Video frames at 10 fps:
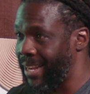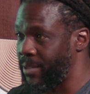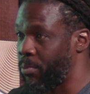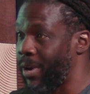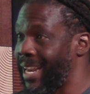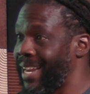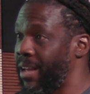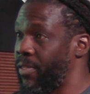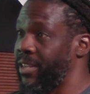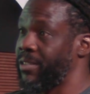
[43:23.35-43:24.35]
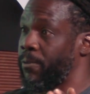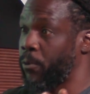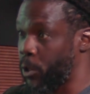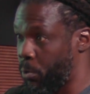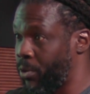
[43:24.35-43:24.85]
is breaking down things to
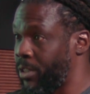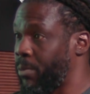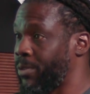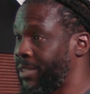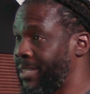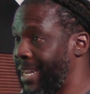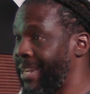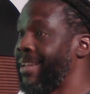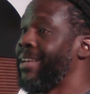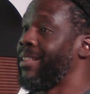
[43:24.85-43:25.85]
first principles and saying